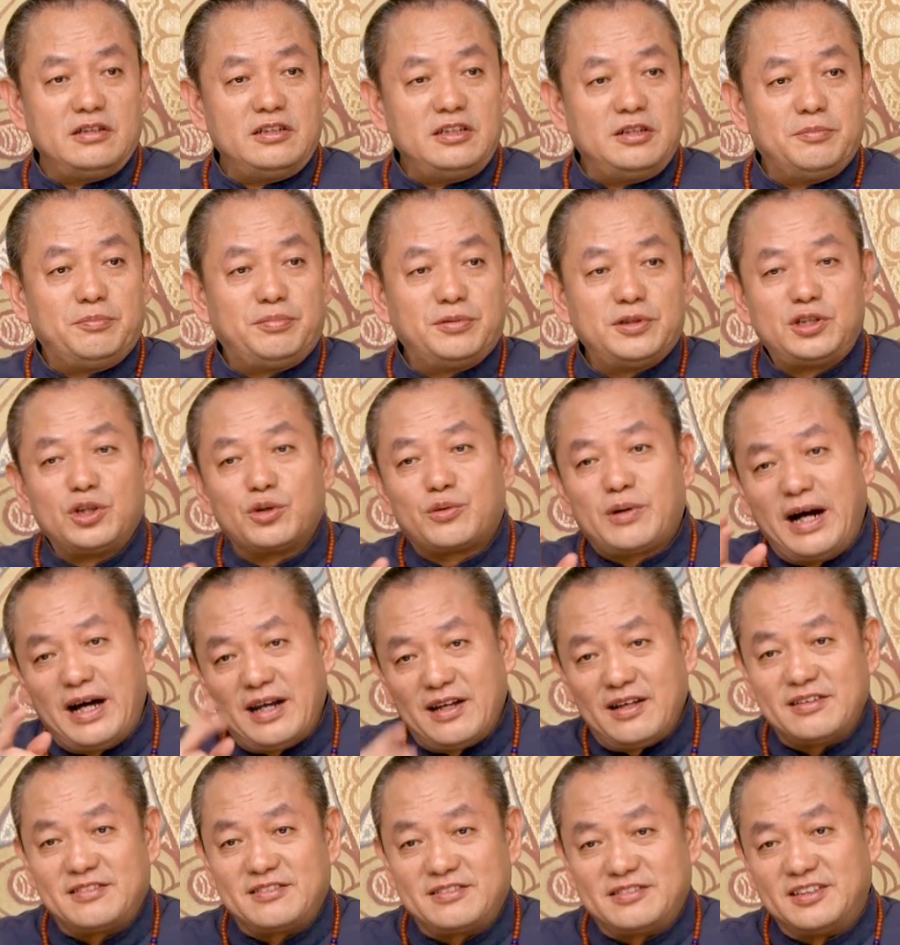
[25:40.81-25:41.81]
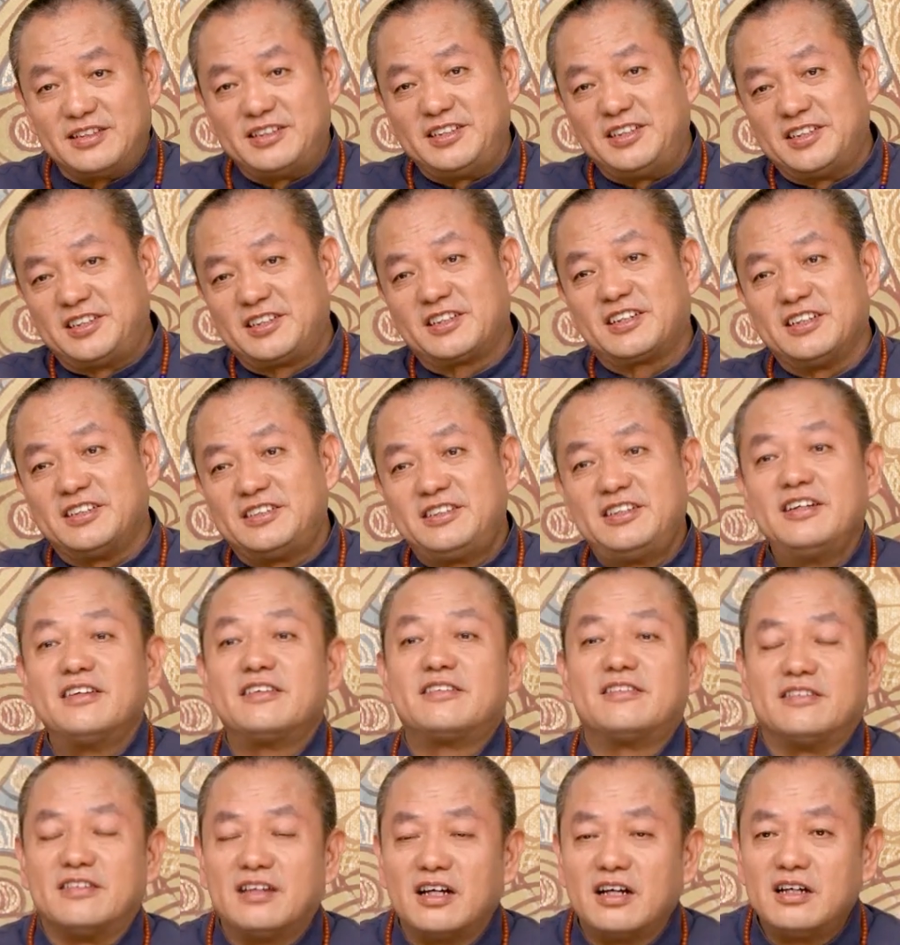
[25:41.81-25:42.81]
You're not overjoyed,
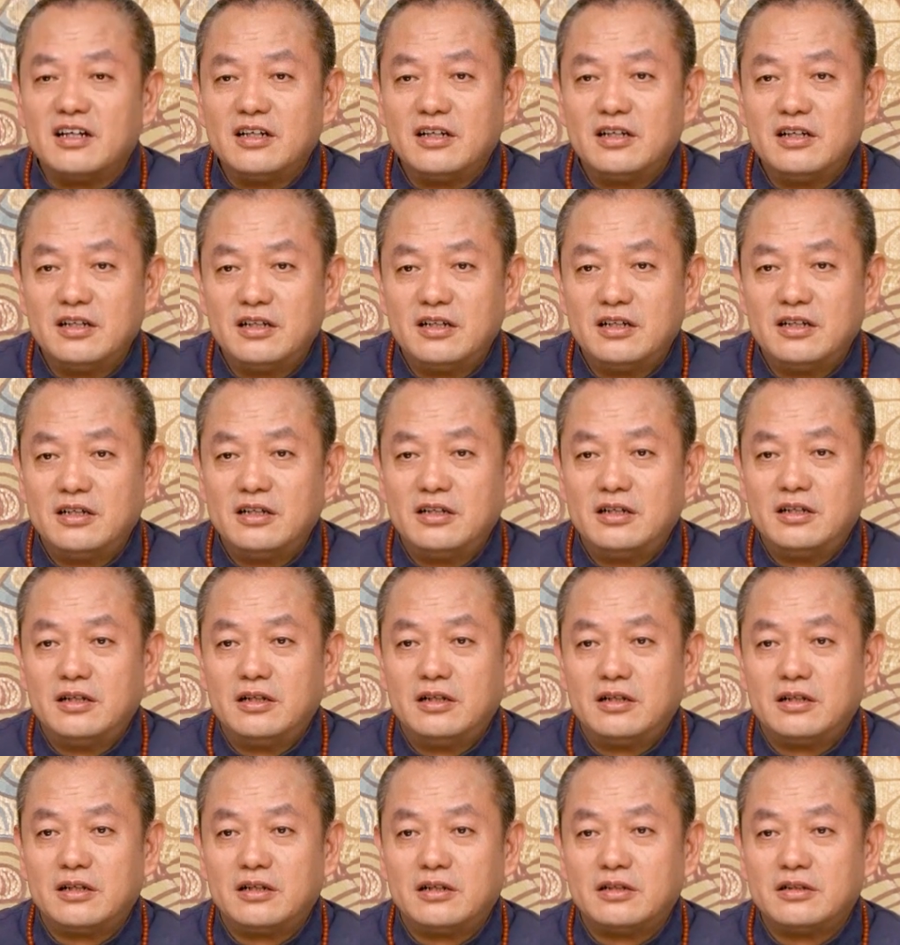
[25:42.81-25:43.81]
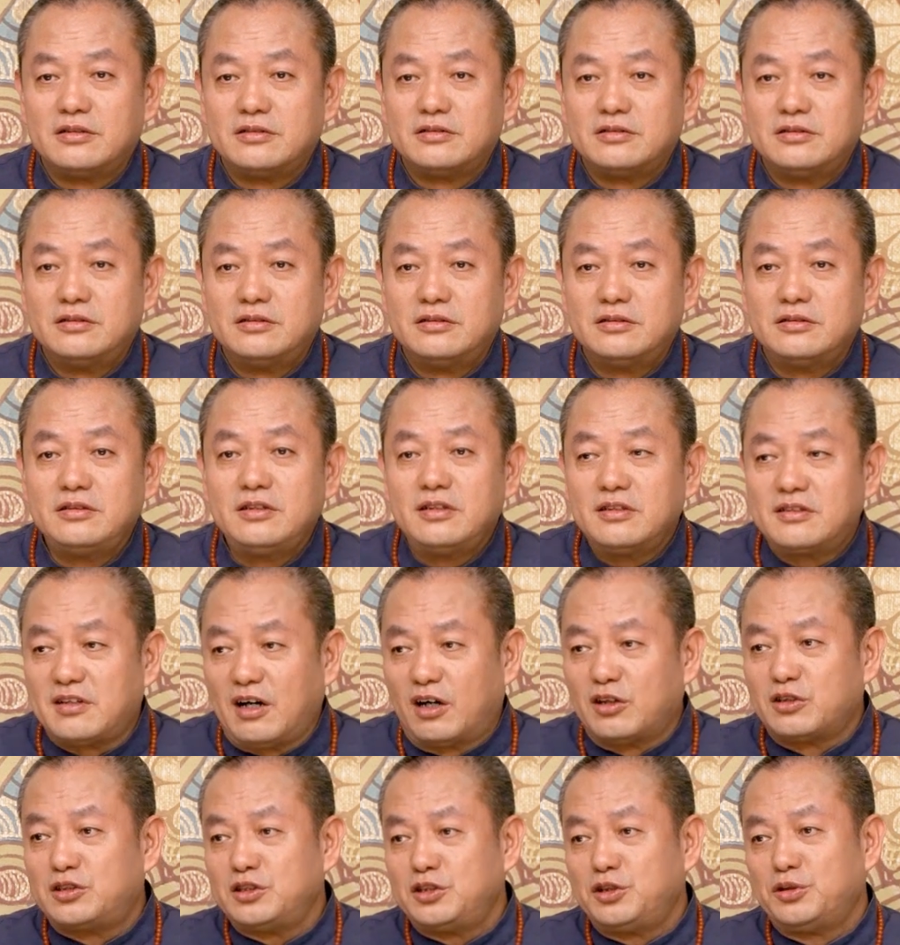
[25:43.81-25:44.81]
you're furious.
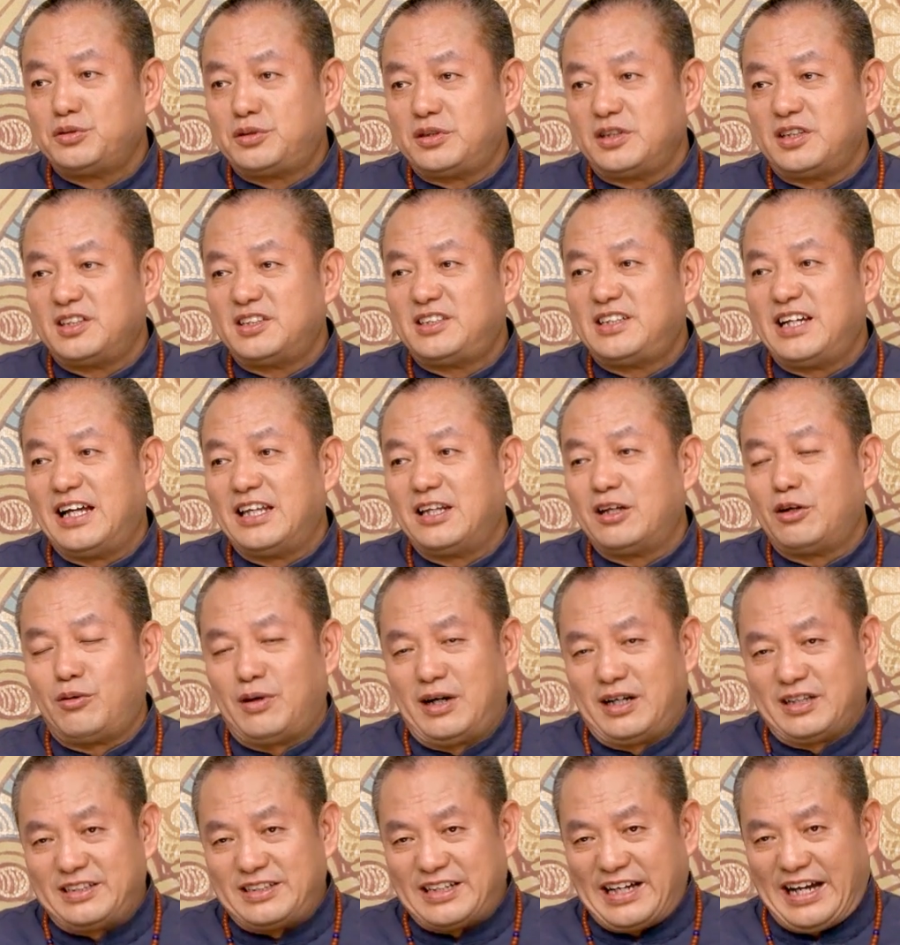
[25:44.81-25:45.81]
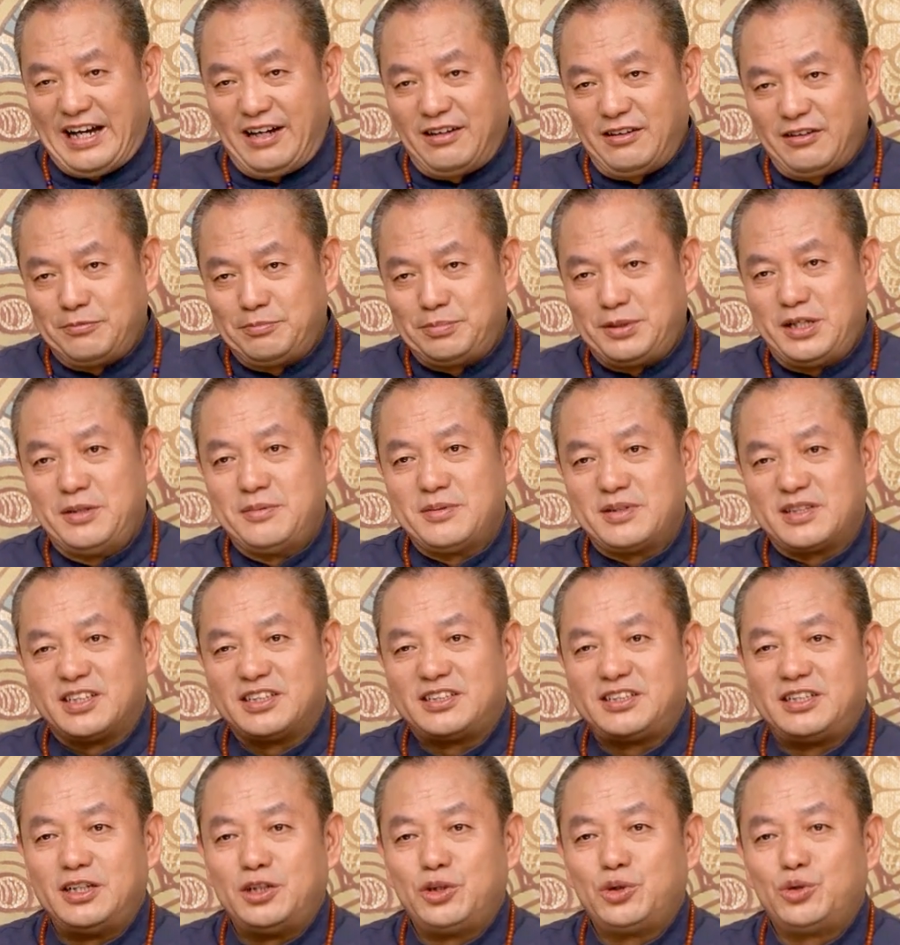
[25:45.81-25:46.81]
If you knew about this, would you
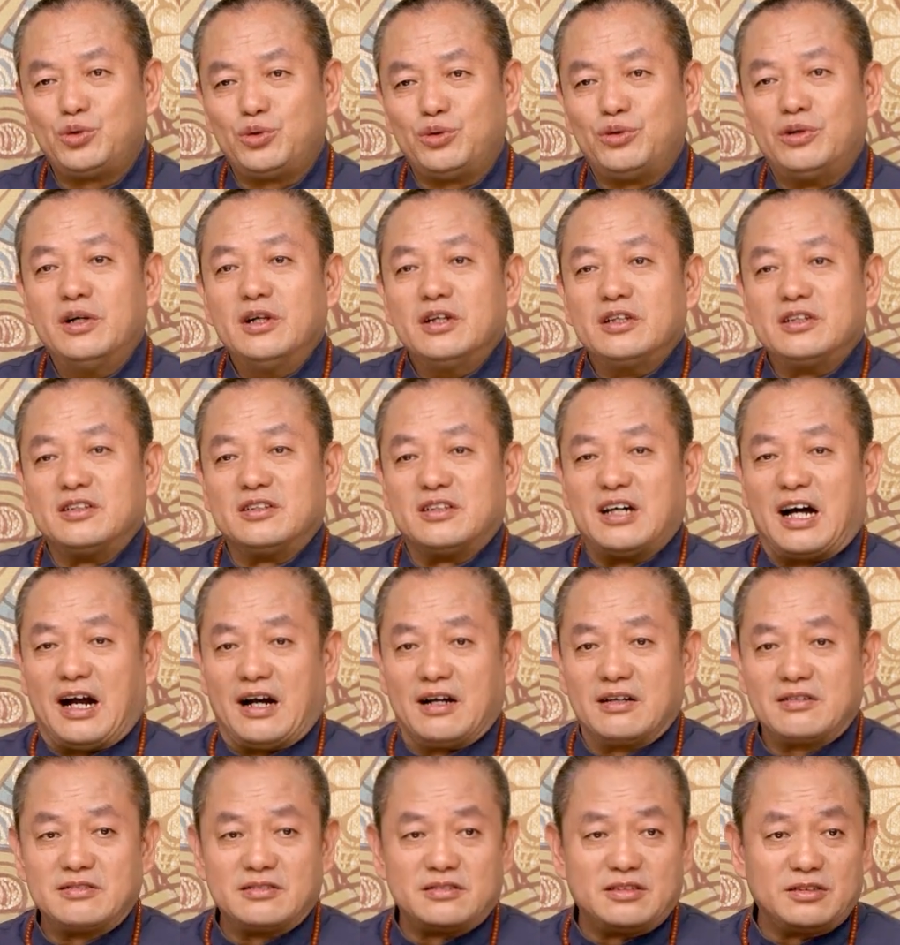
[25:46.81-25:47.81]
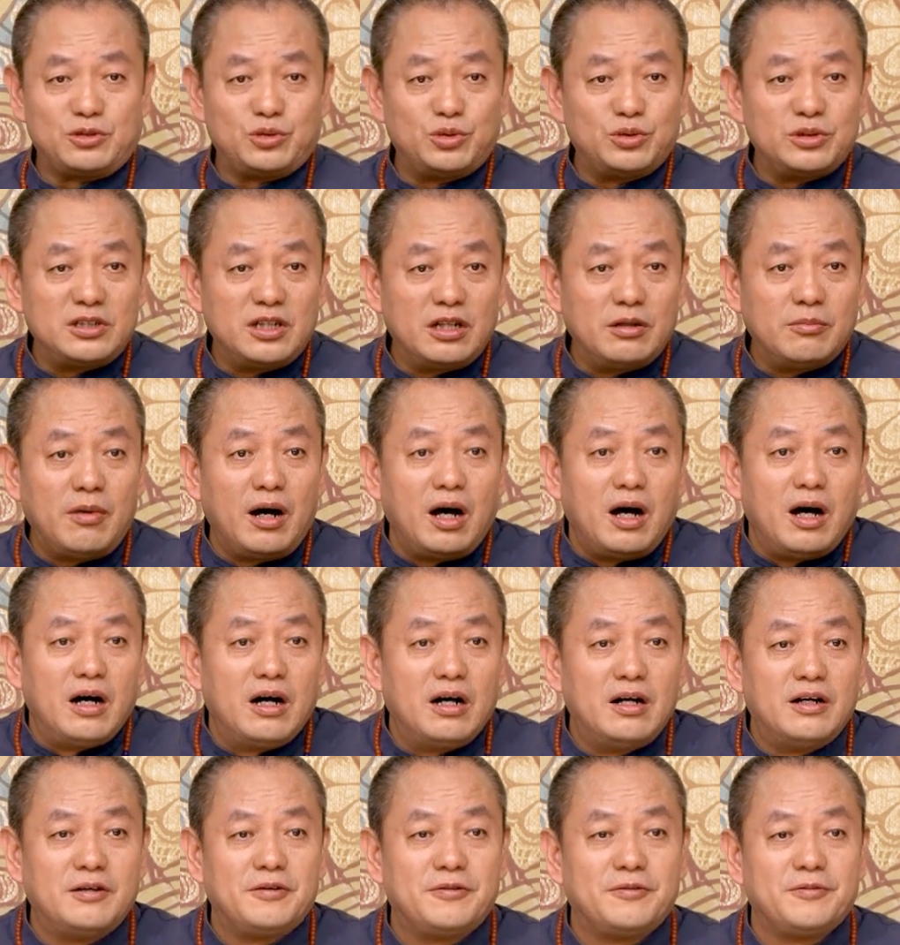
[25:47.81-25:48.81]
still be so overjoyed with the
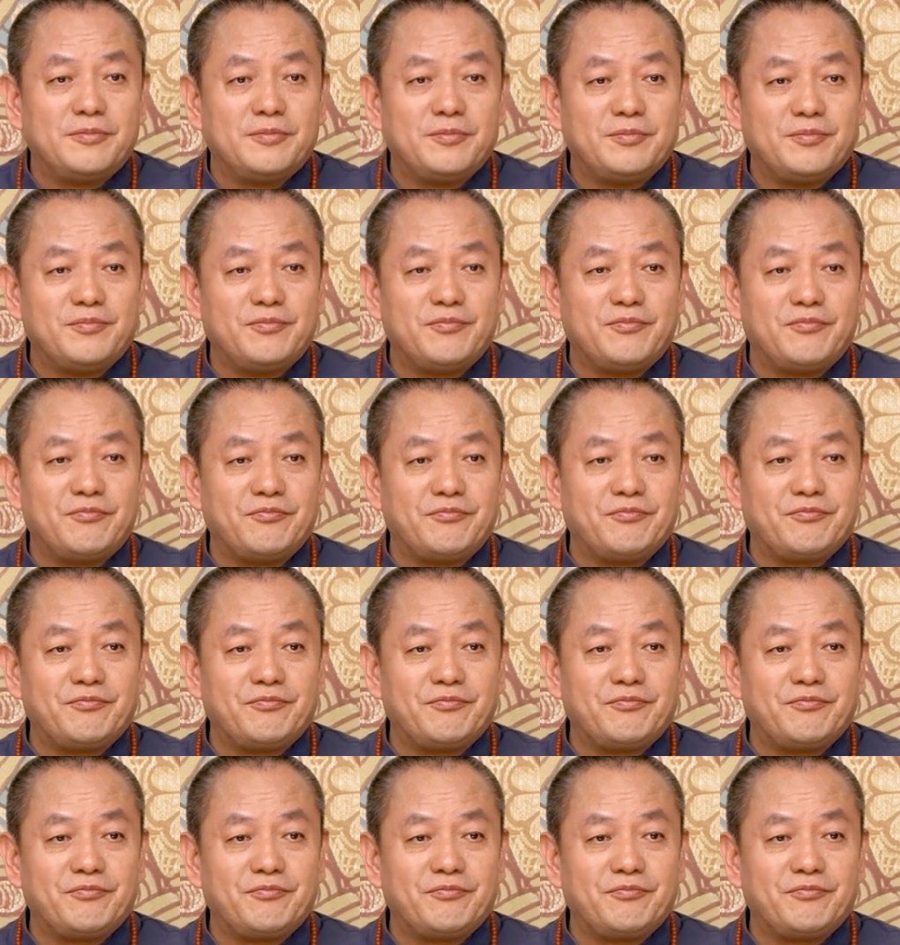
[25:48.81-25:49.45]
newborn child?